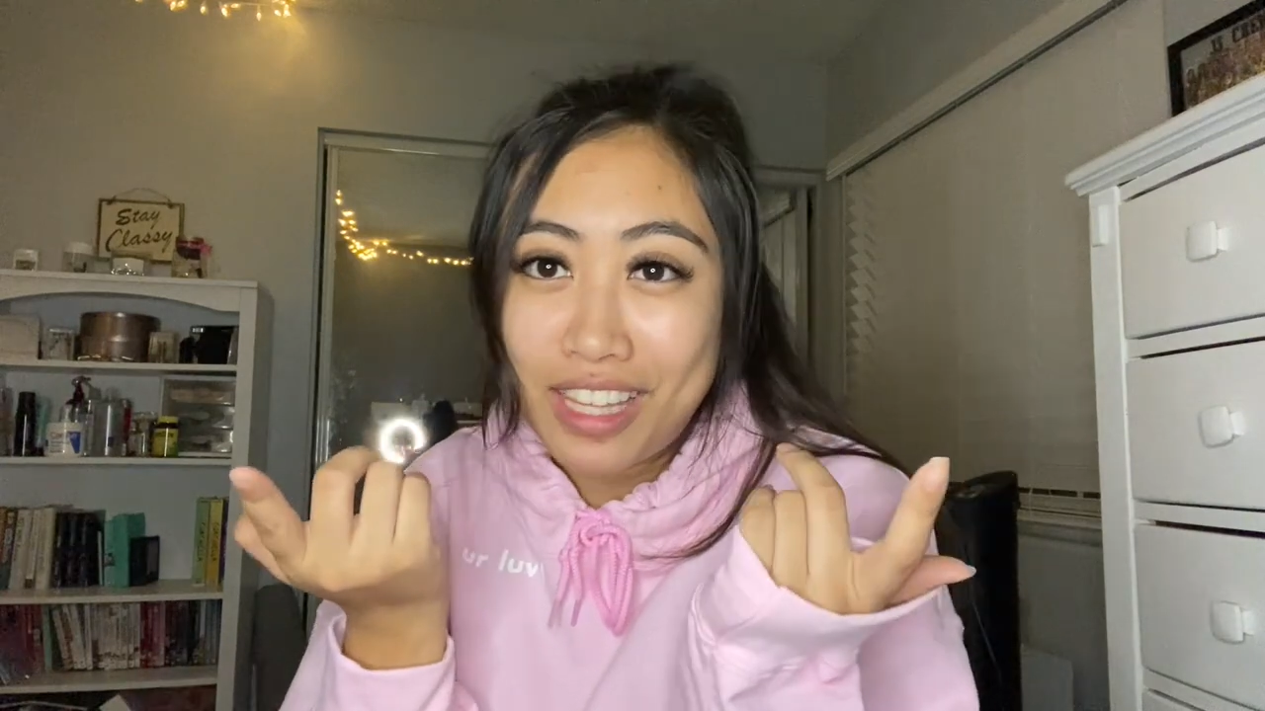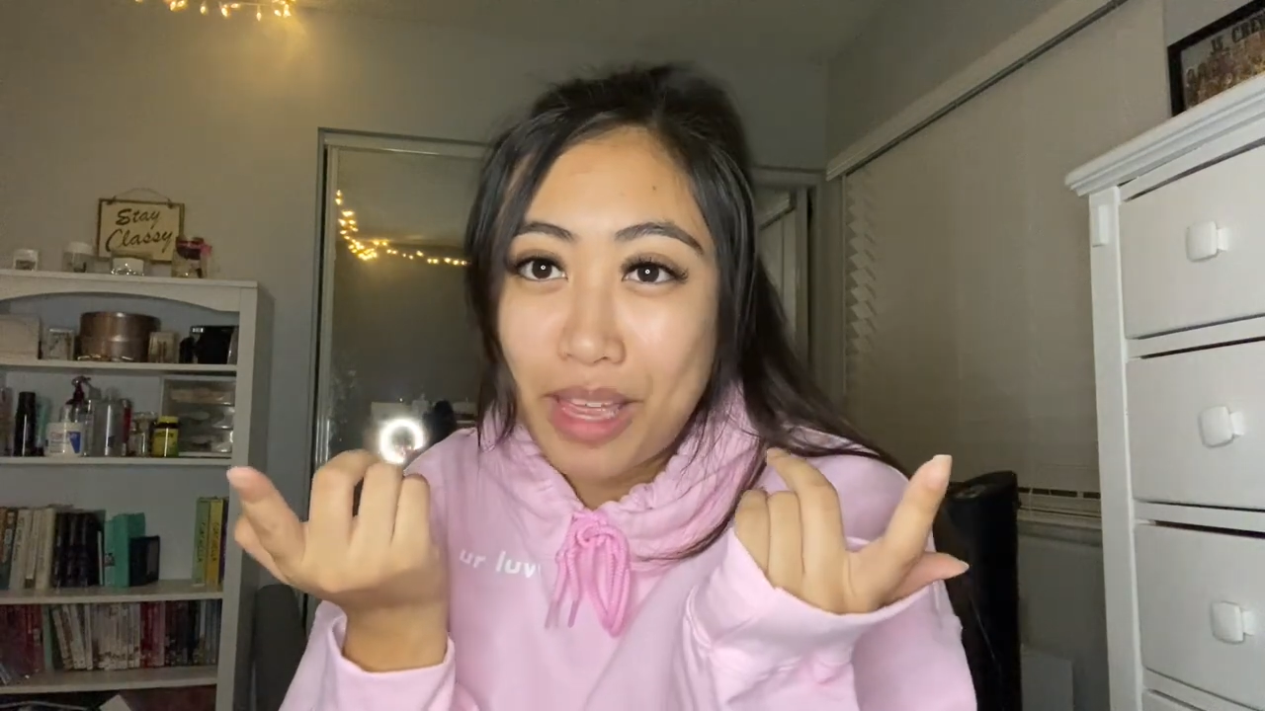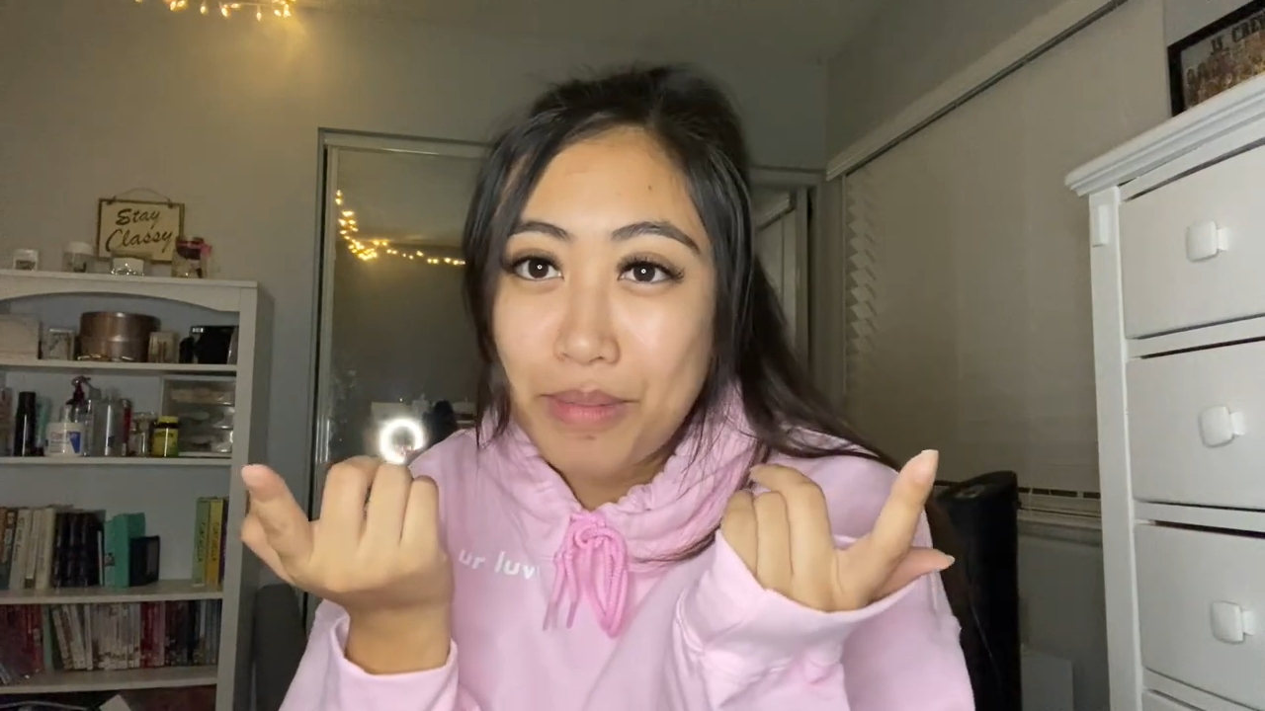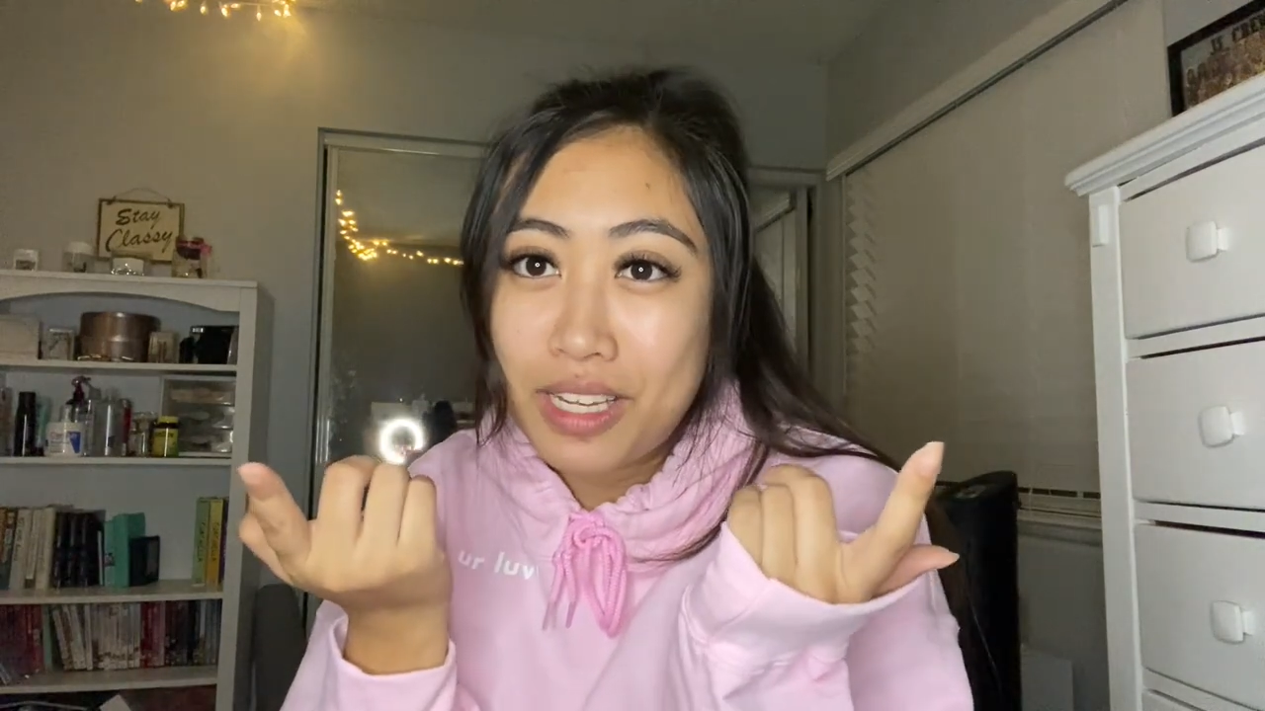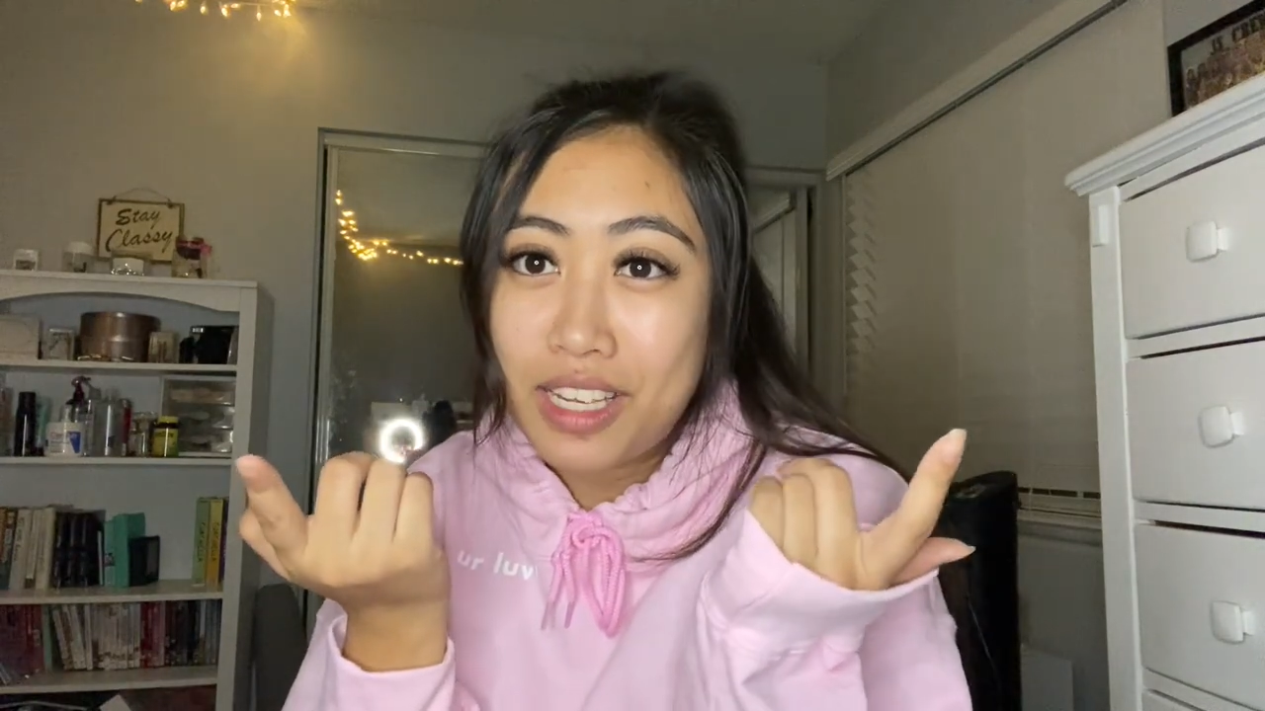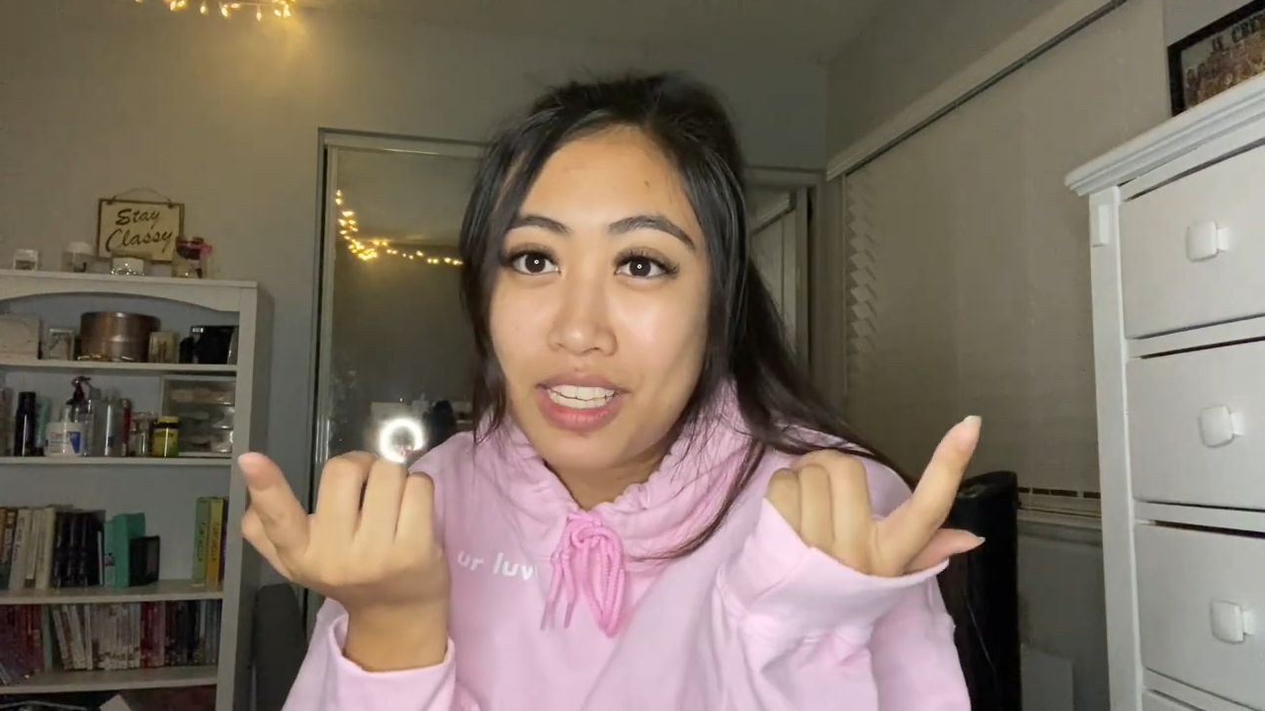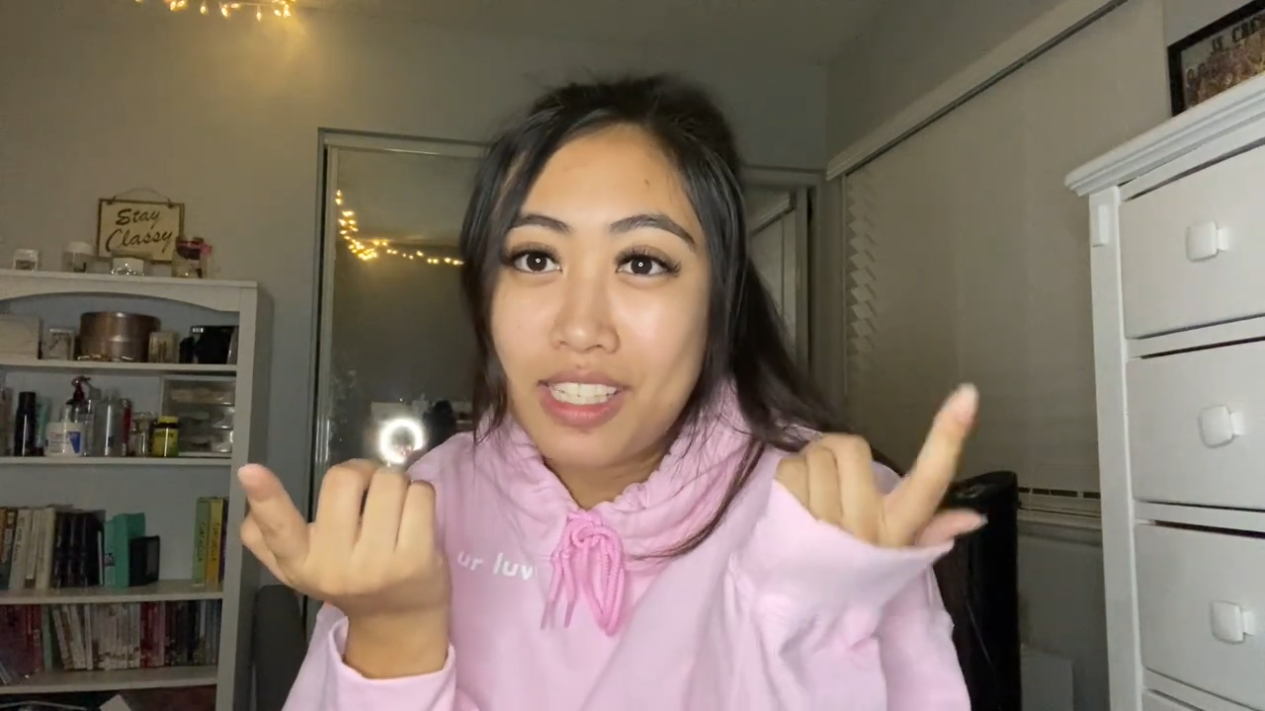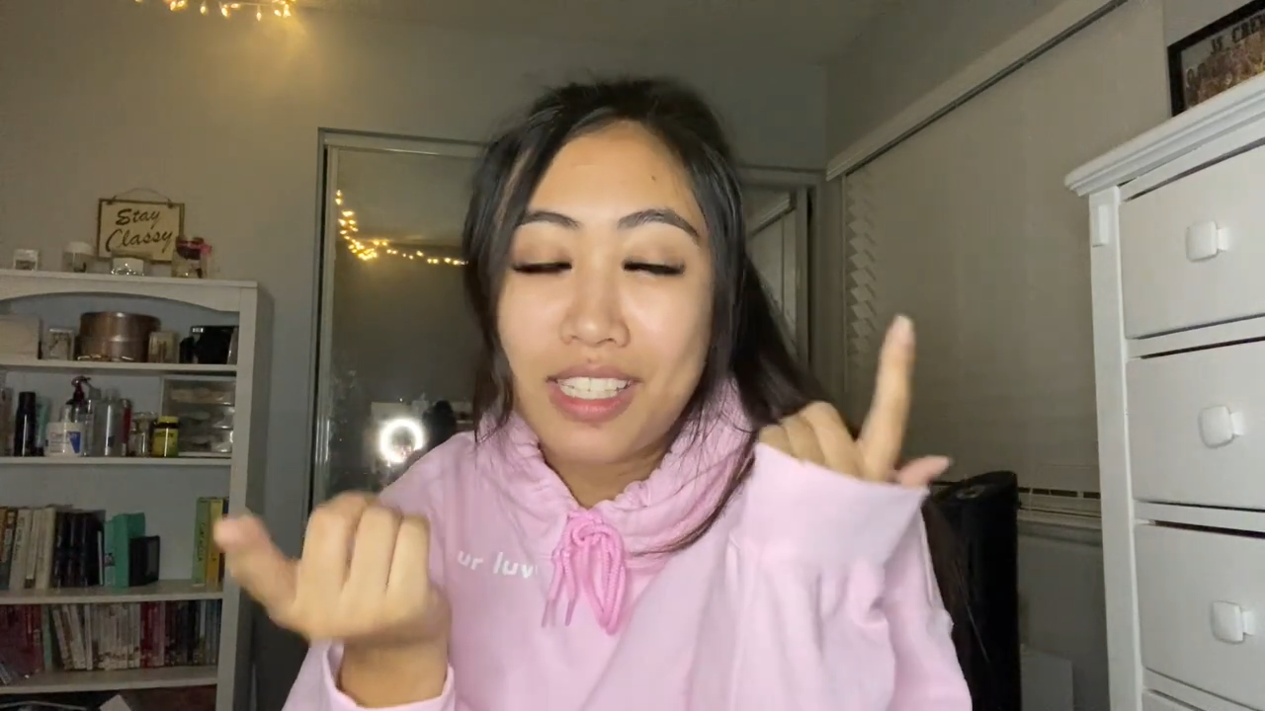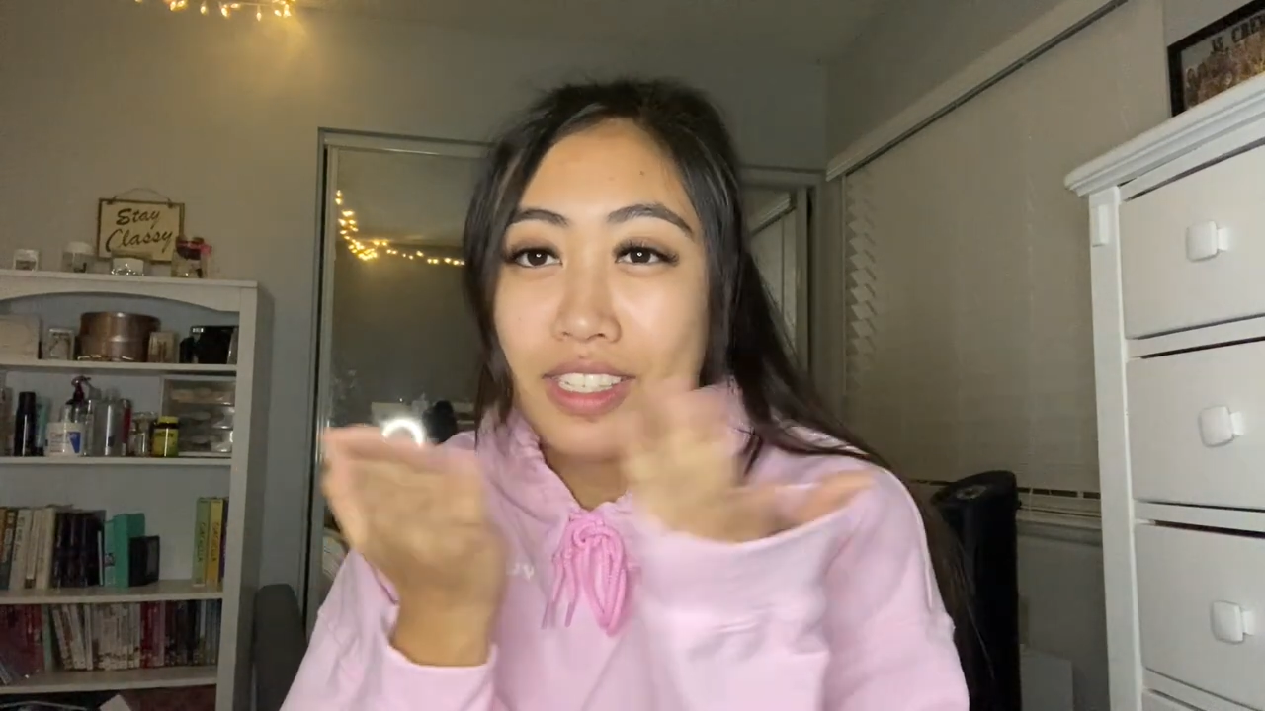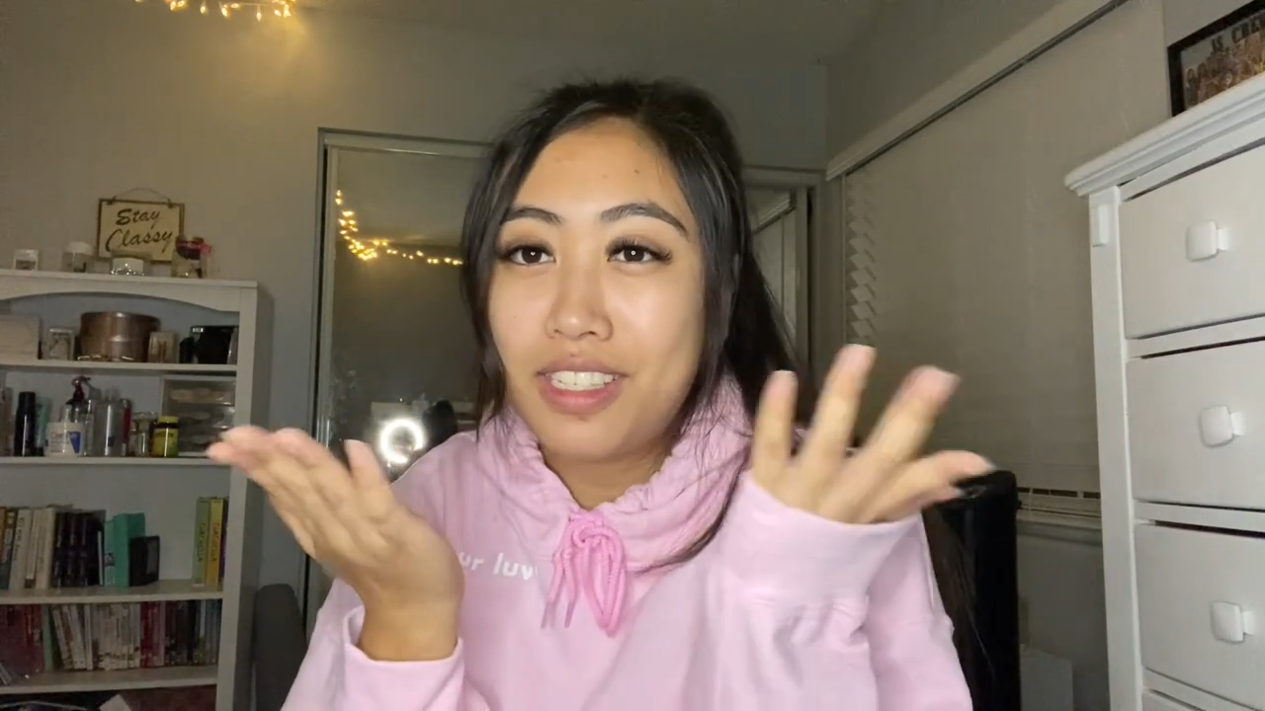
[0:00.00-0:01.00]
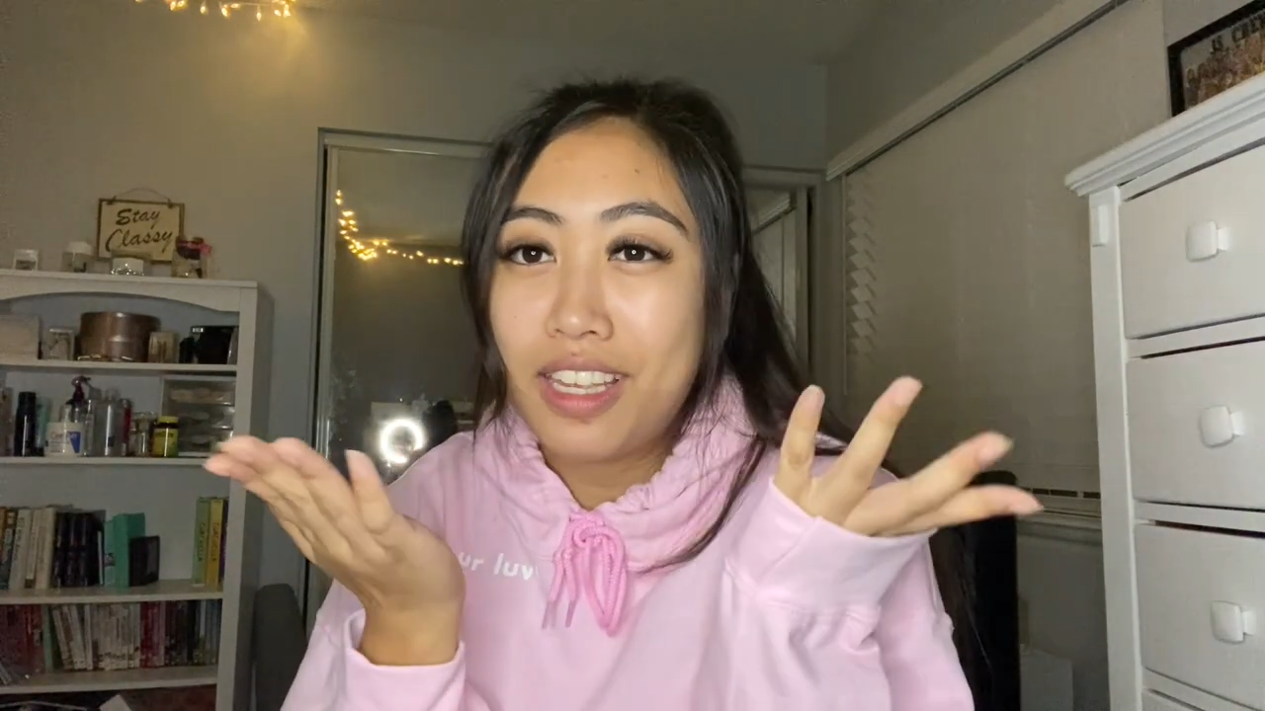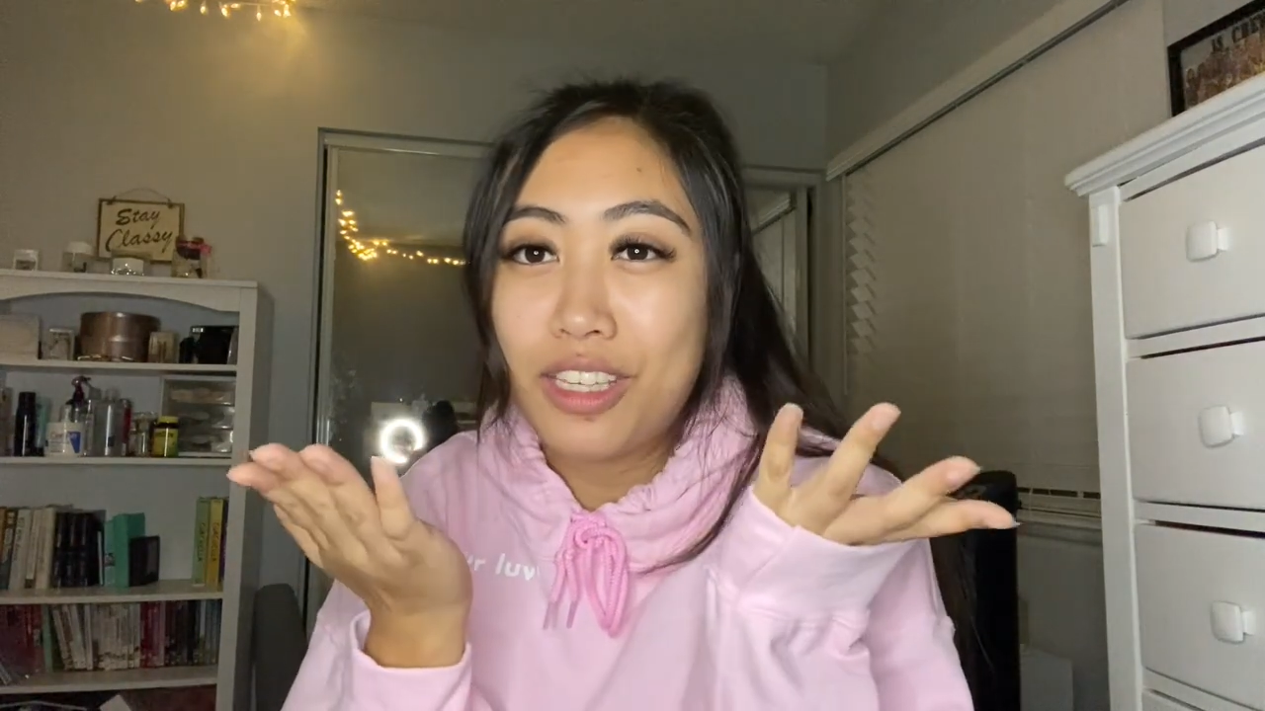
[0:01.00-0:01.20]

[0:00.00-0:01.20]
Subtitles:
bad because